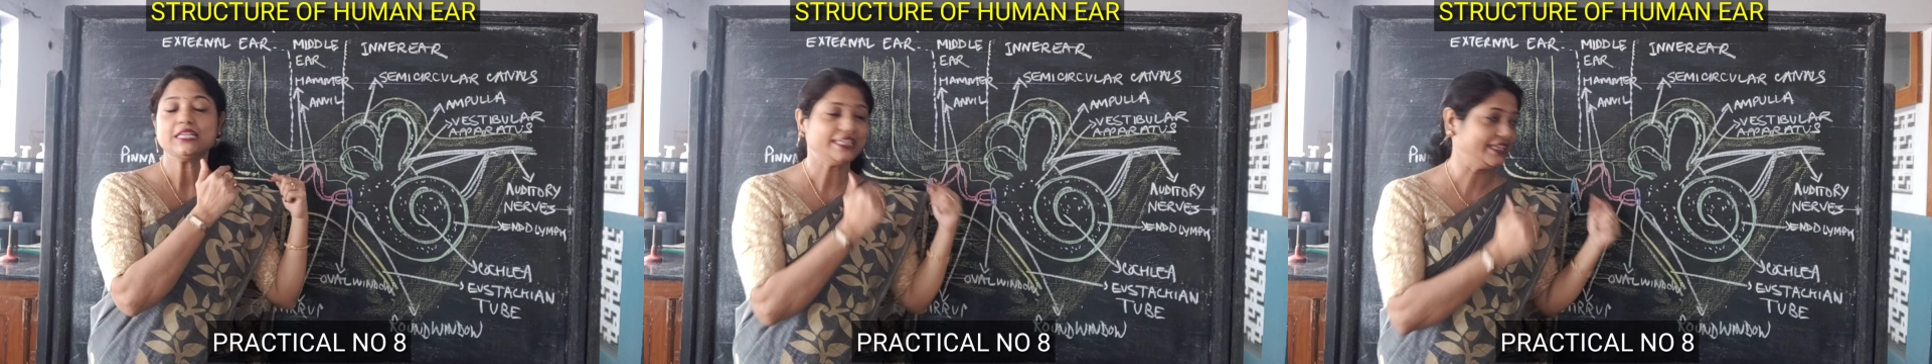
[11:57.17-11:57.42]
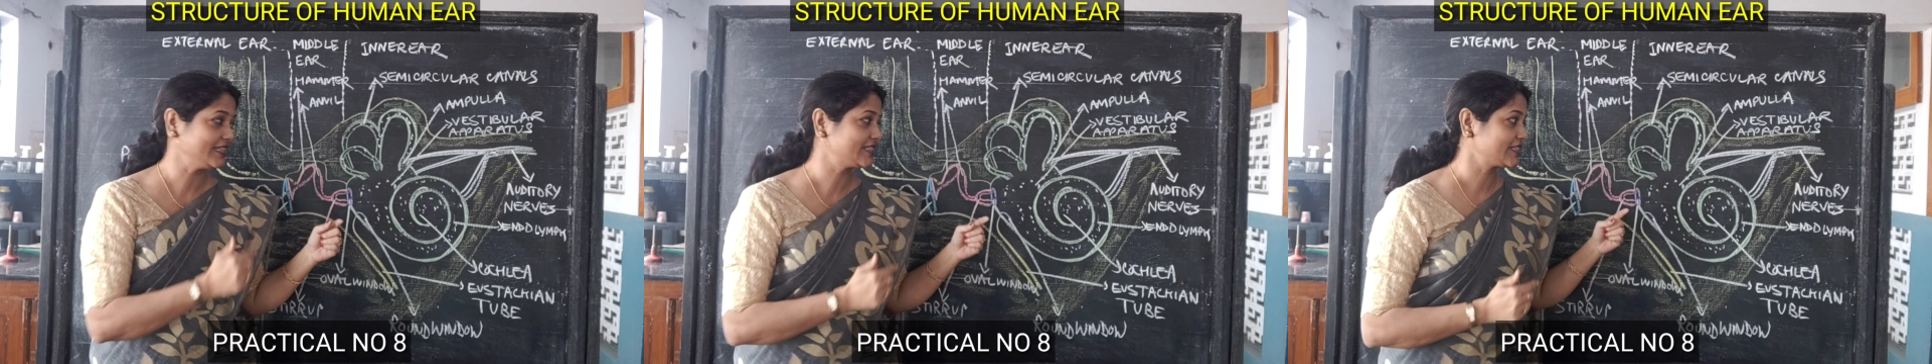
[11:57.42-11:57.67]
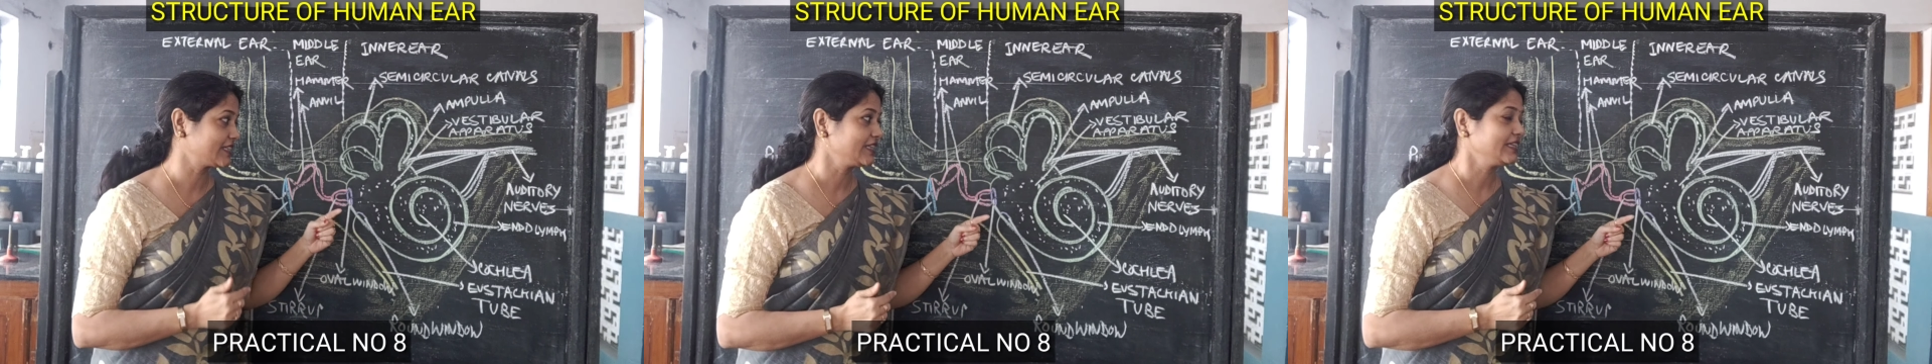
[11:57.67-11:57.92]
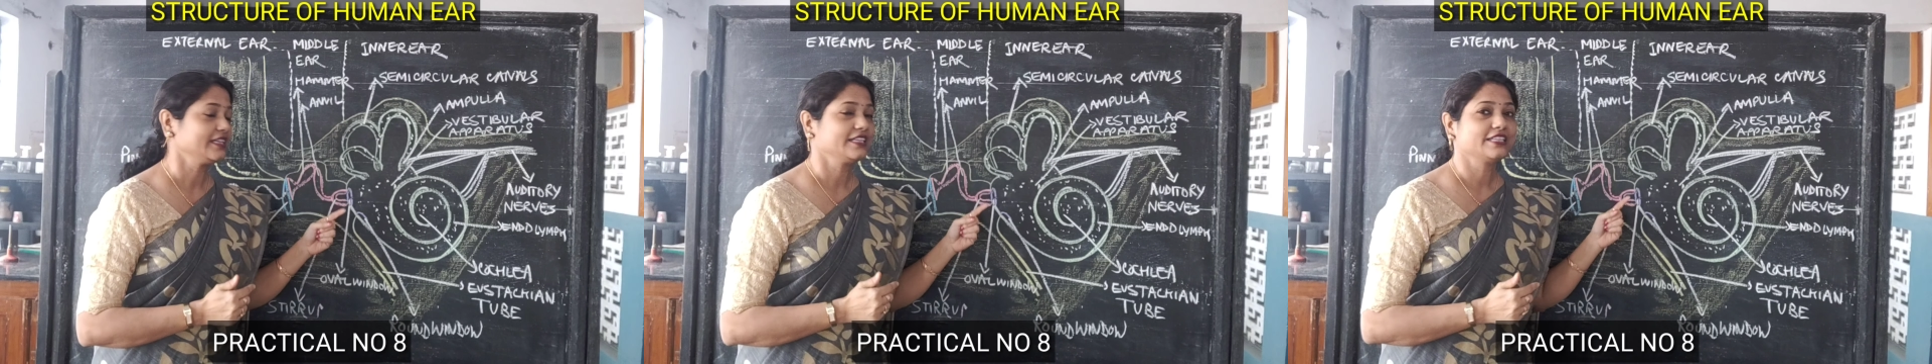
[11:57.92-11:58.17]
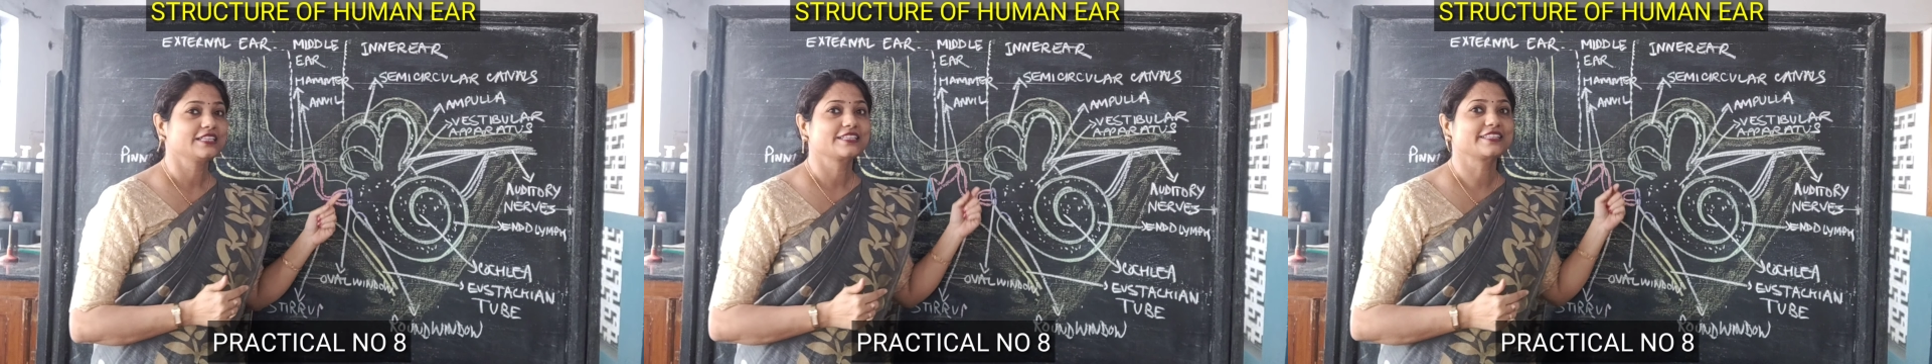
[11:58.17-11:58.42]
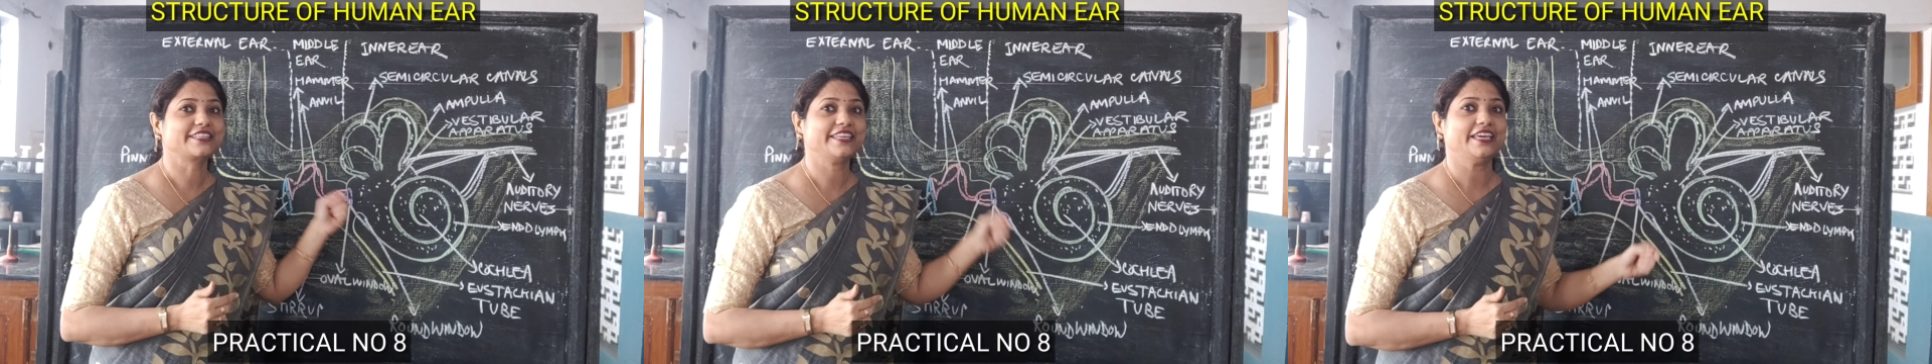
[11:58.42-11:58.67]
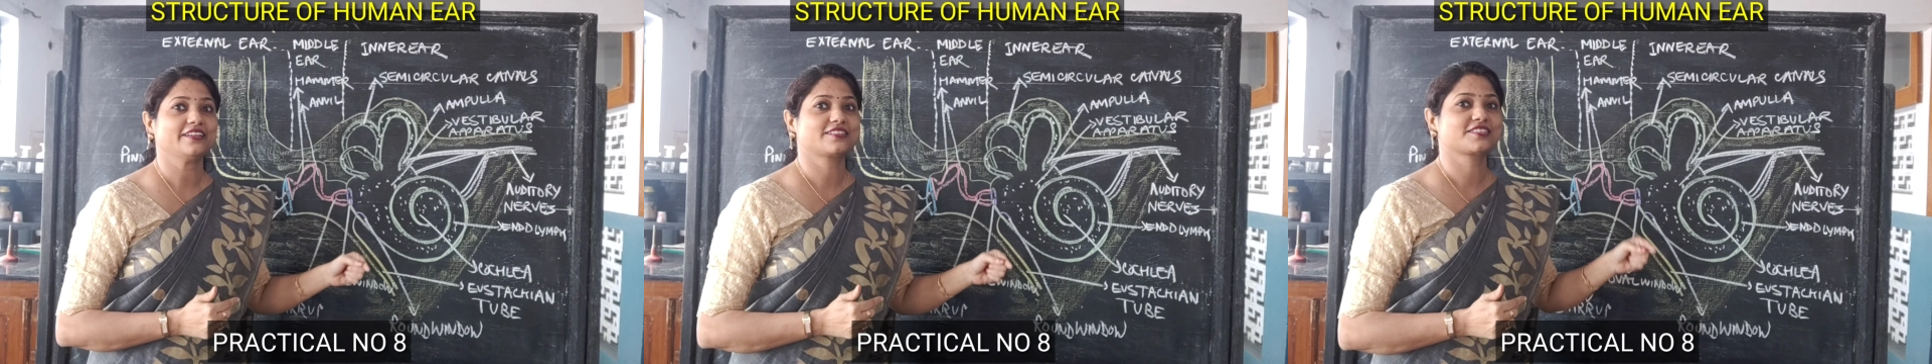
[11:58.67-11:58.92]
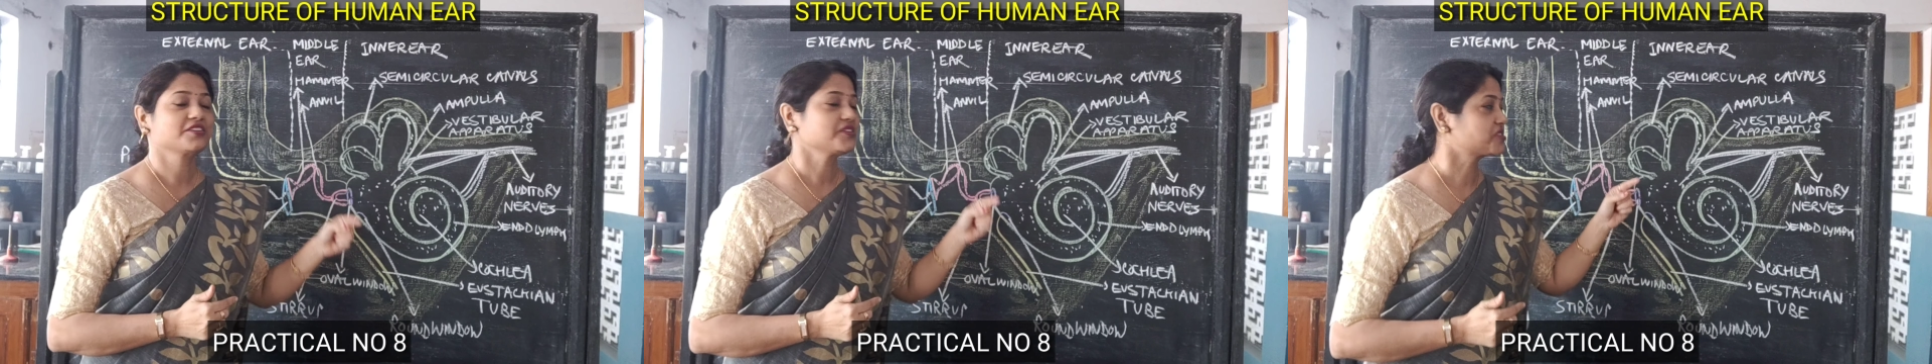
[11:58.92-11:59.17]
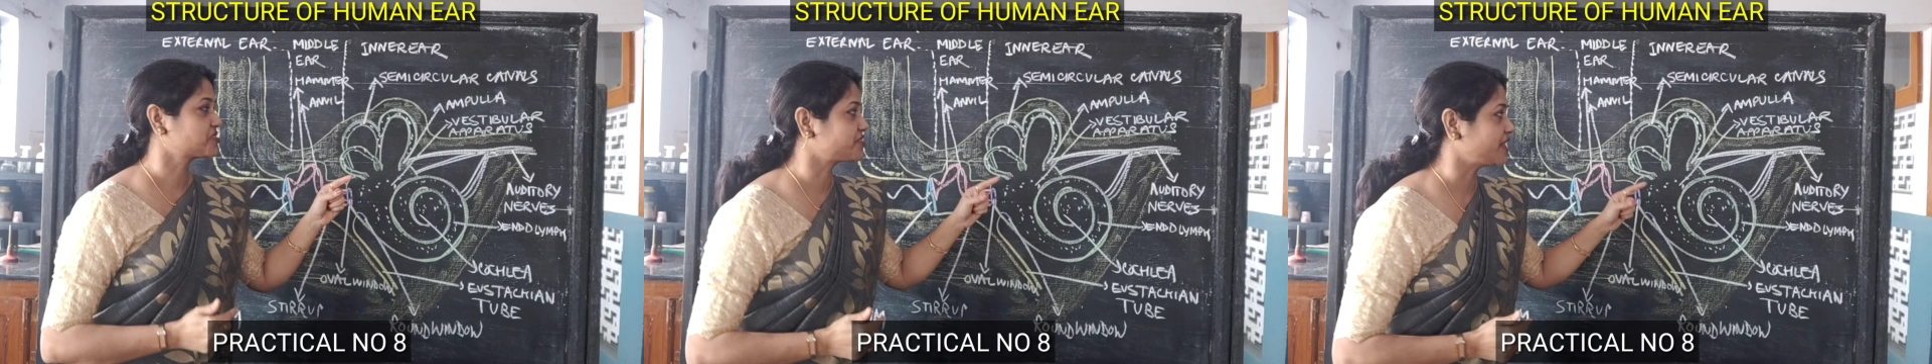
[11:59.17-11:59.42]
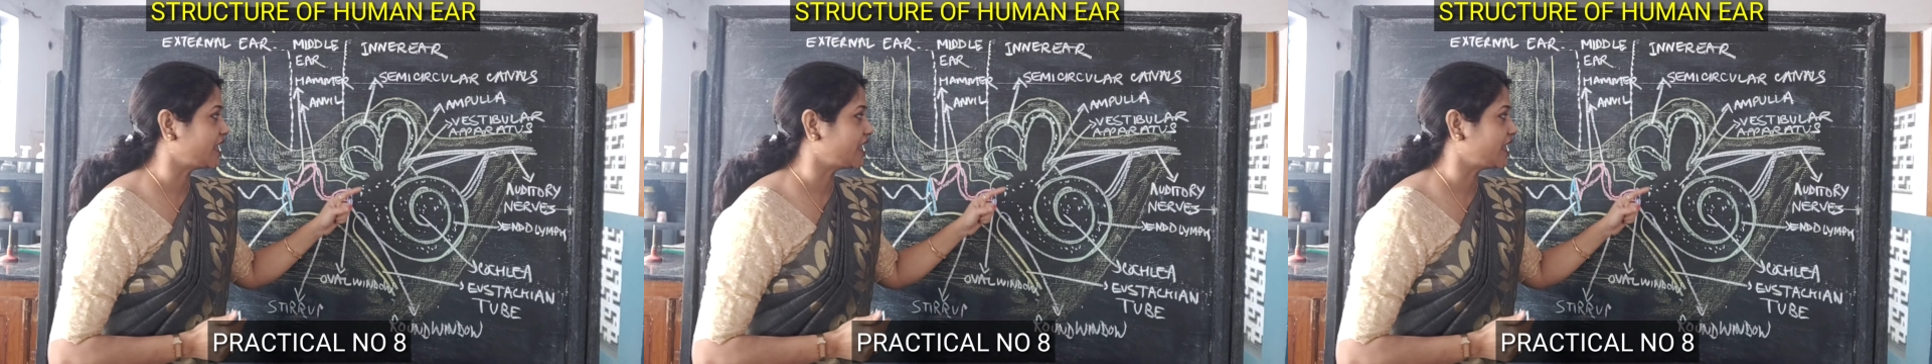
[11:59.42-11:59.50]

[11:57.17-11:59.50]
it gets